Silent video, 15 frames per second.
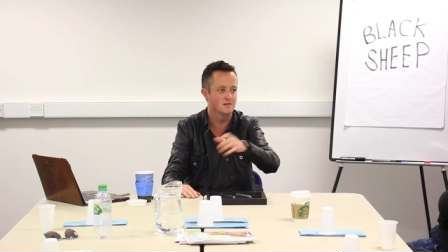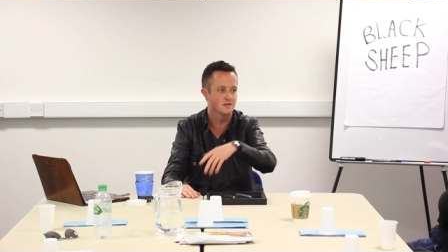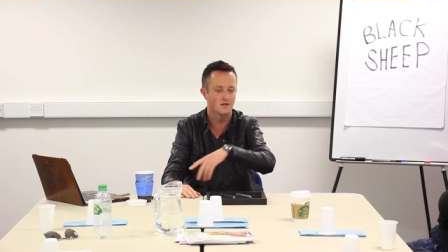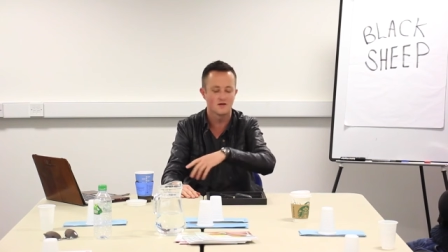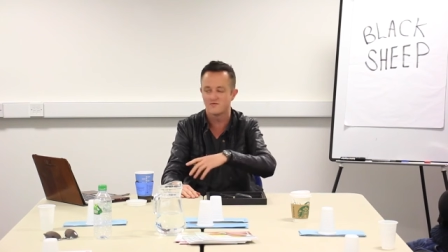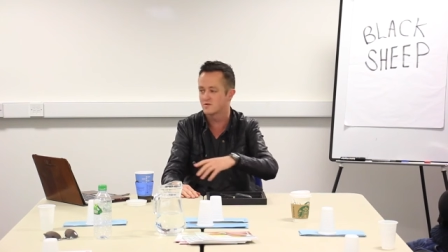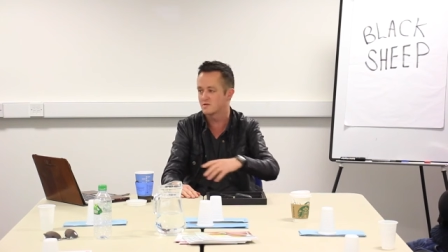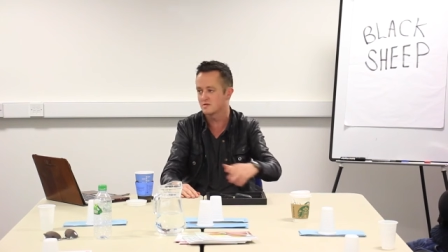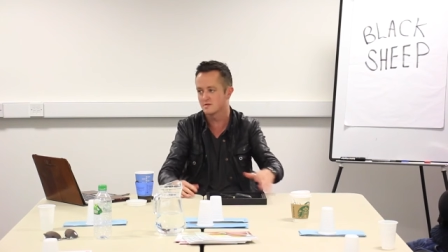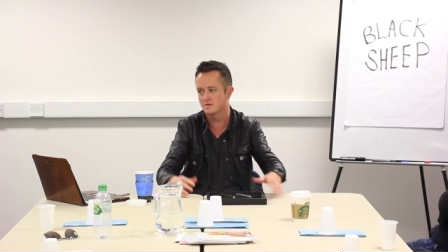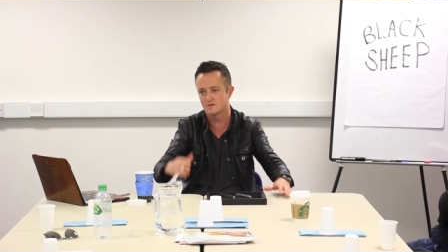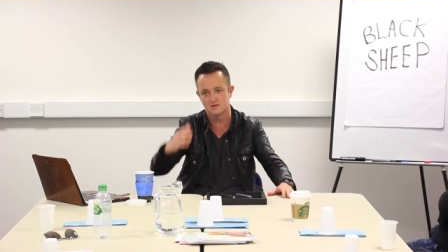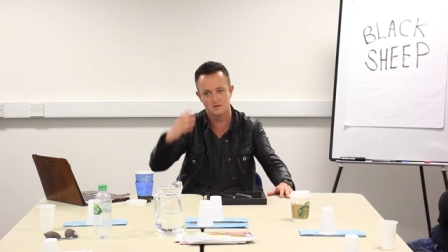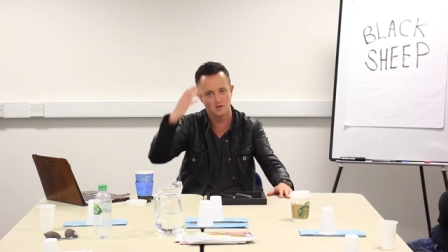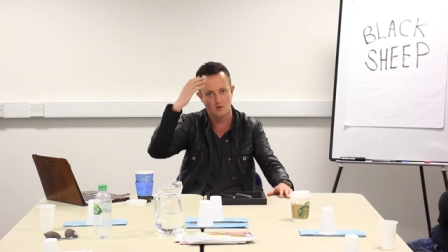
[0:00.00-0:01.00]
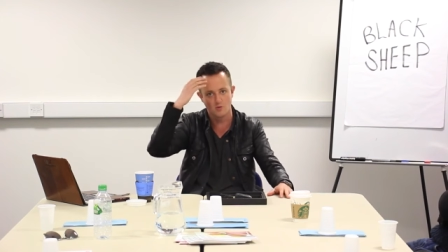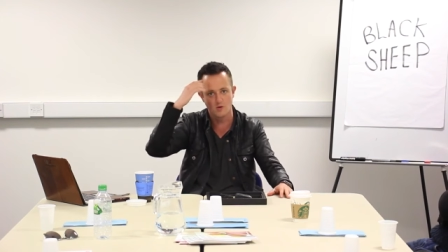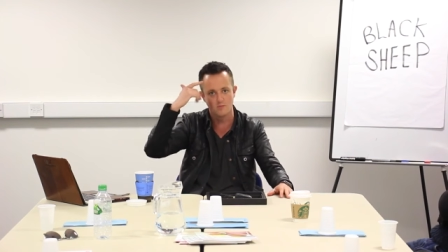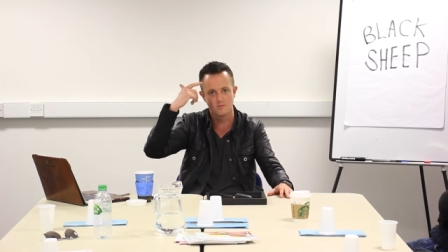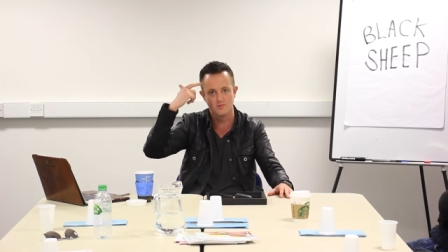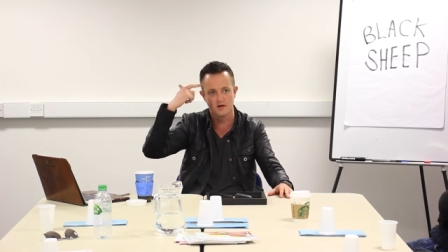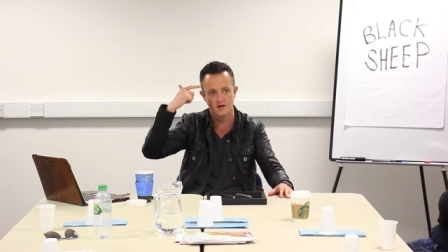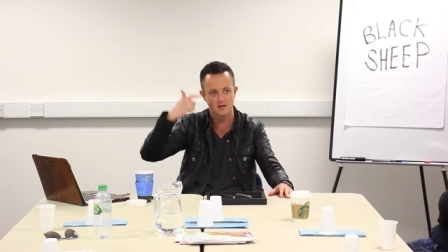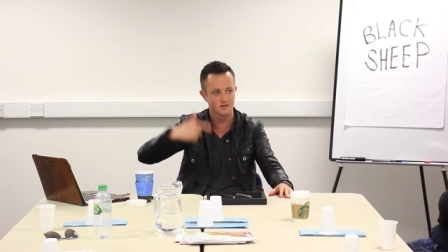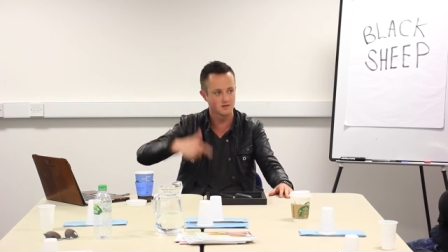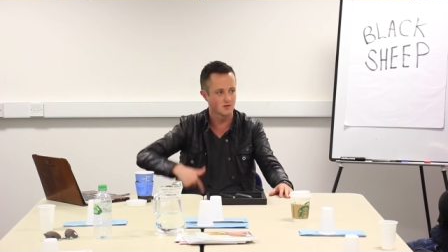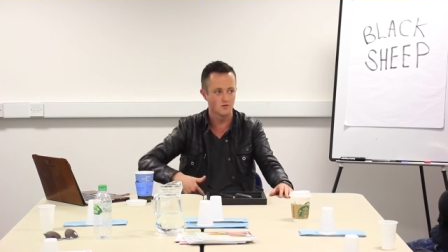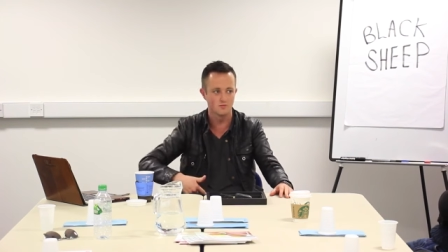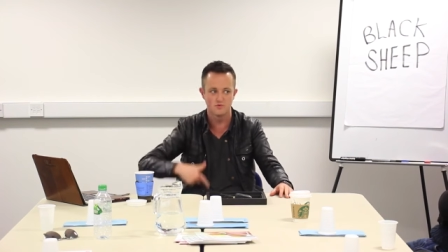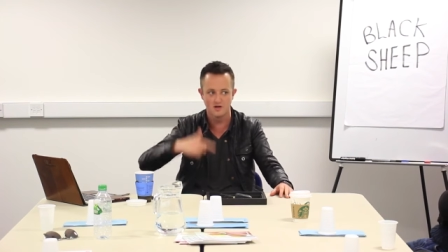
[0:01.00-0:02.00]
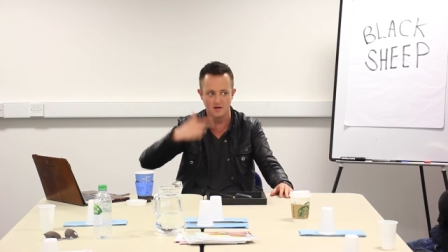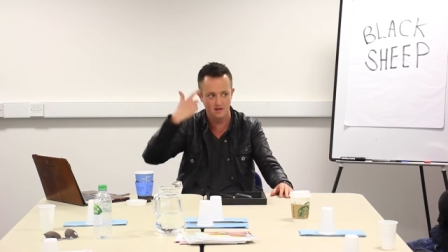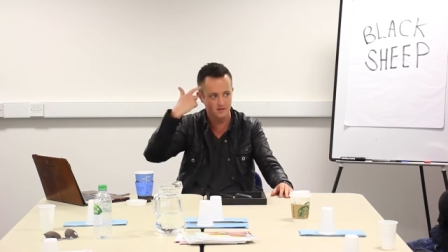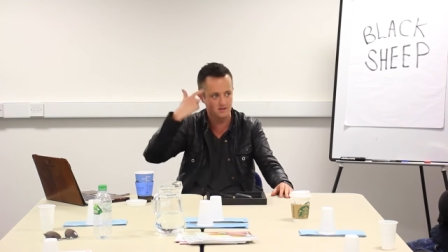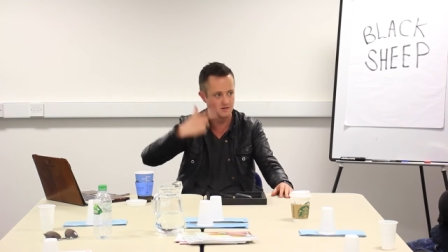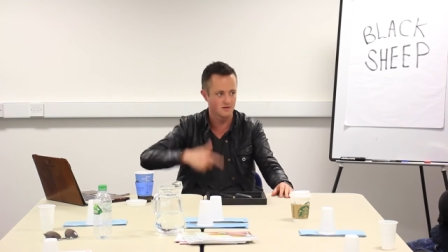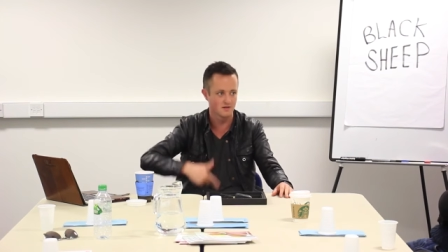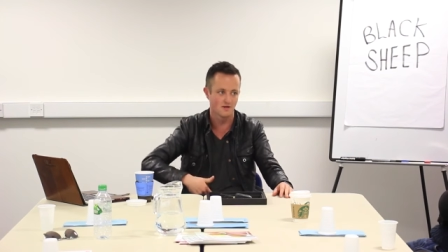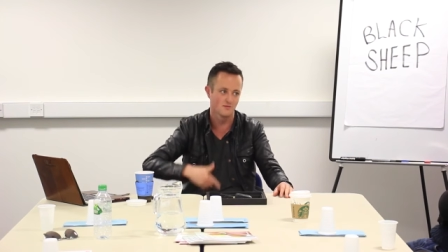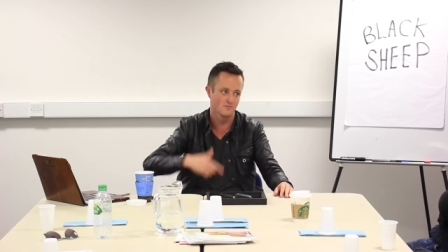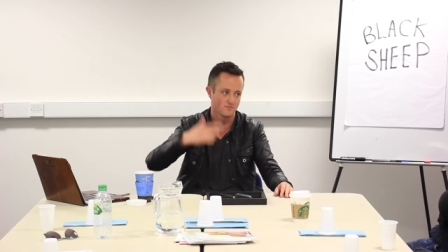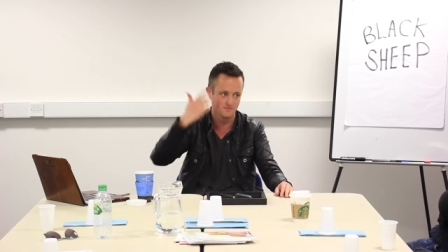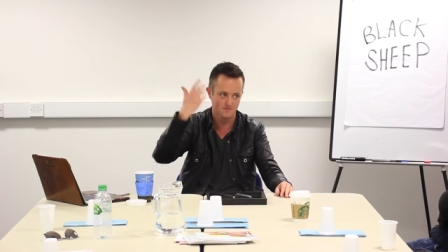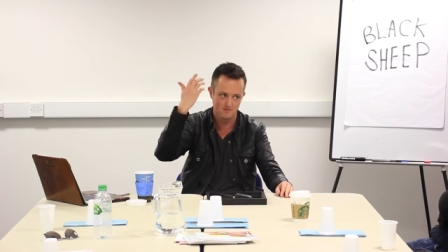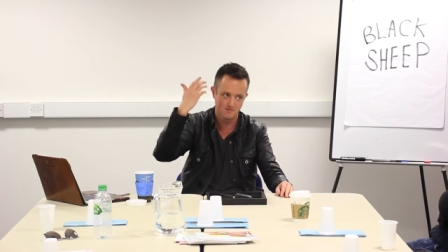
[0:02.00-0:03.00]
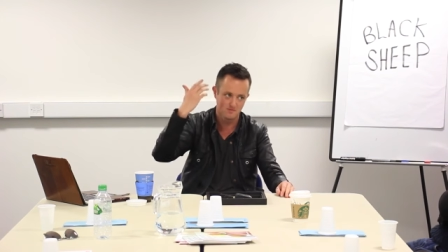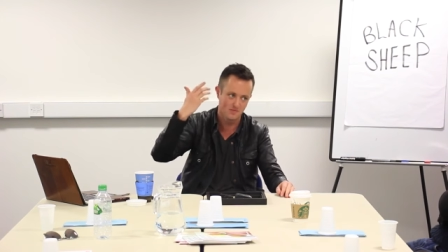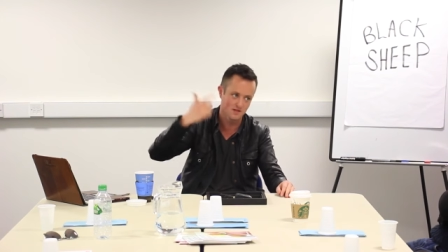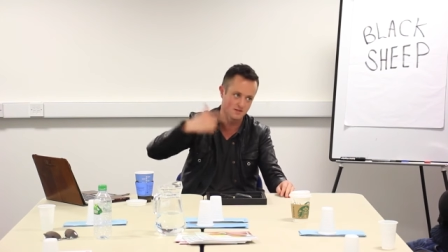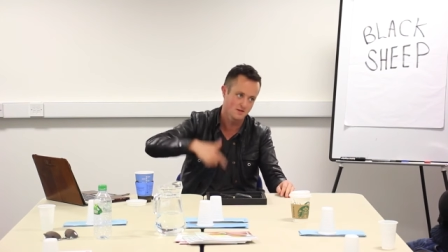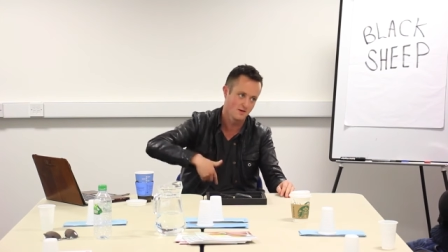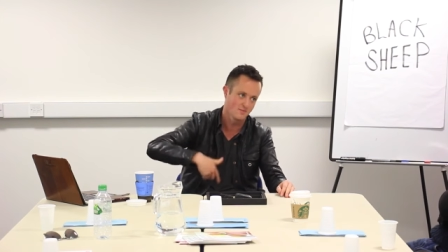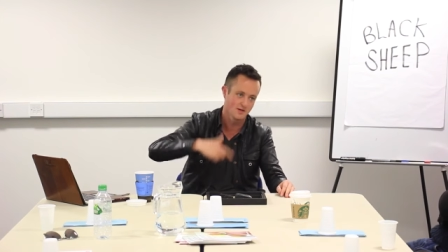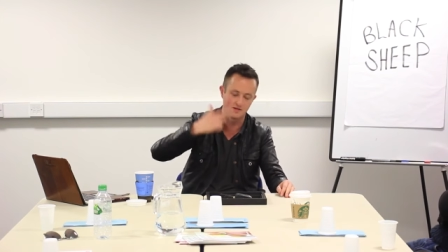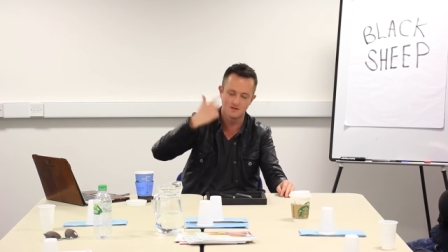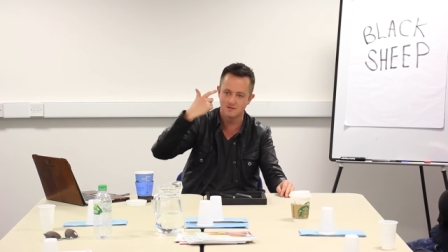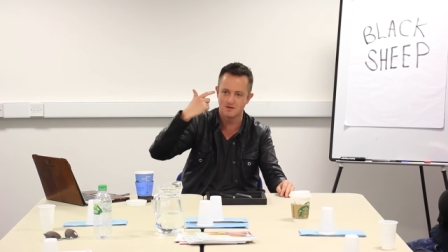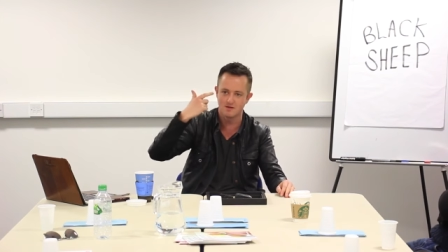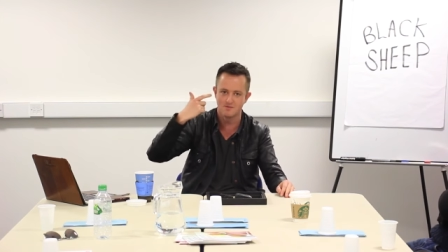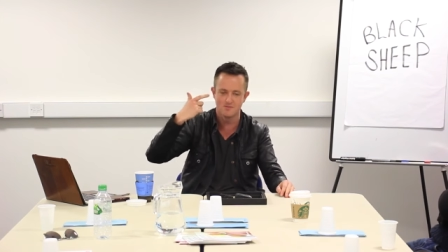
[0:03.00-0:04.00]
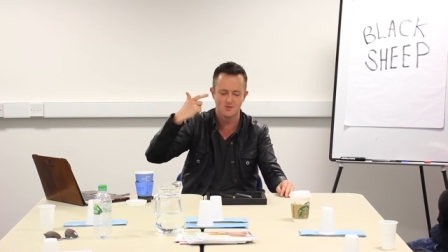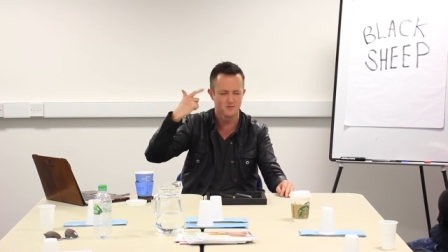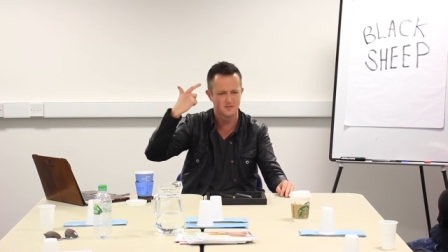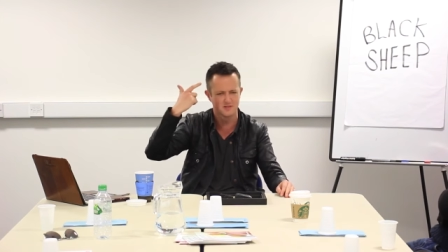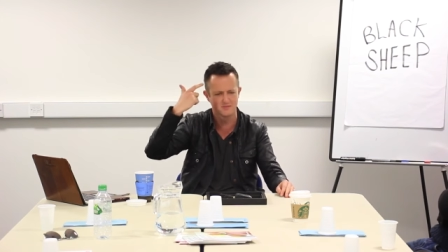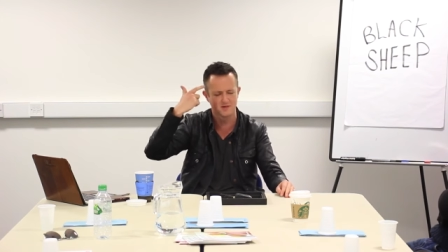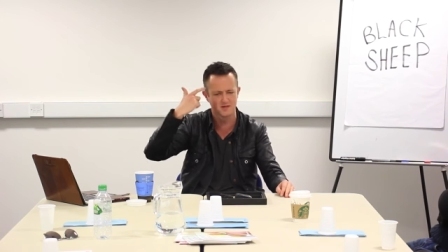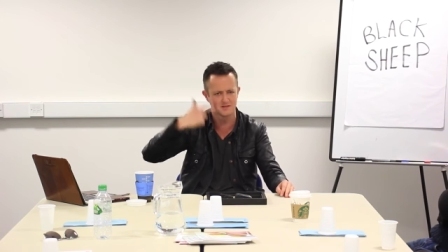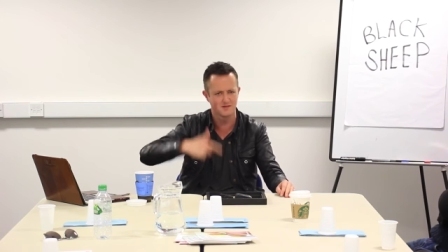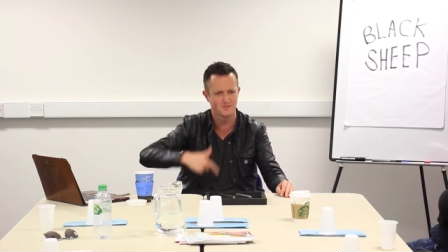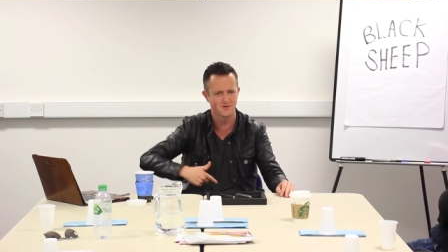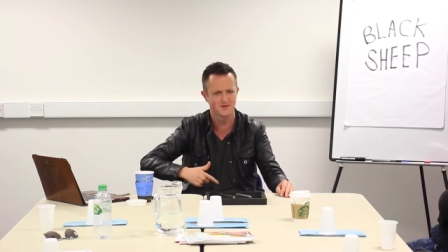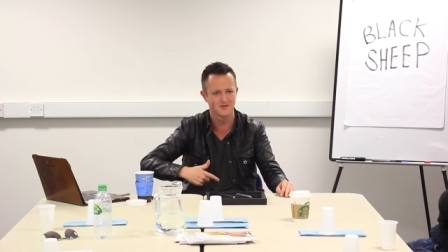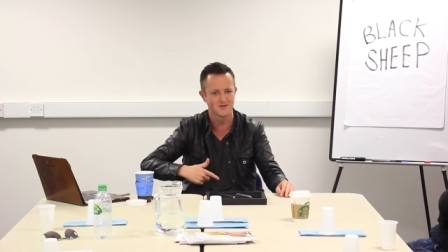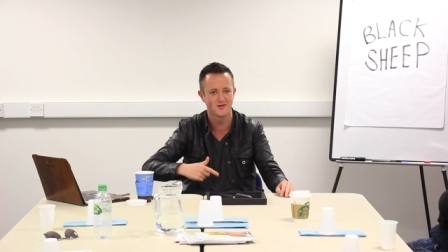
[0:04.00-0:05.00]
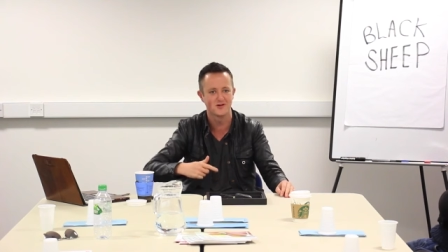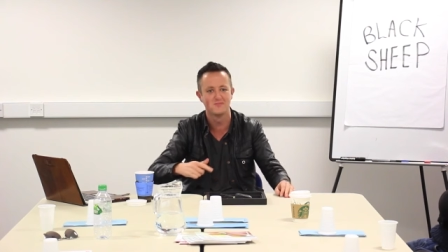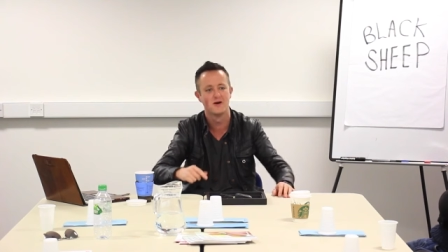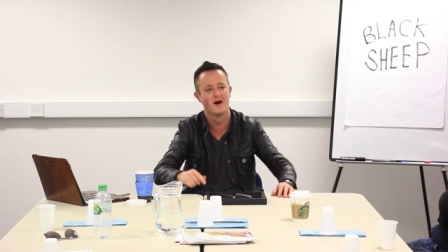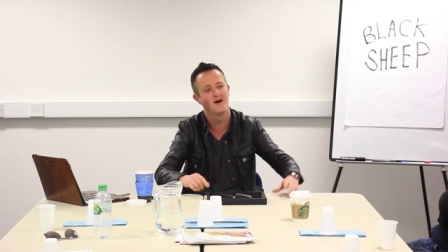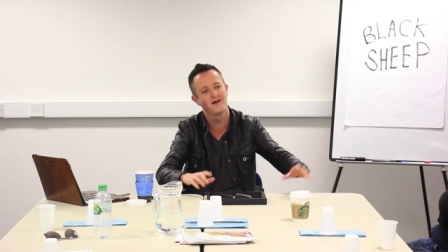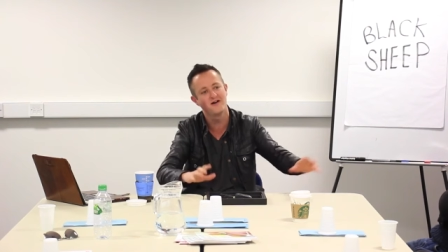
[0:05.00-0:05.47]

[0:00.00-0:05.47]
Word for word: C. I've just, just got one brain, two brains, you know, big Tom, little Tom, or is it big Tom, little Tom?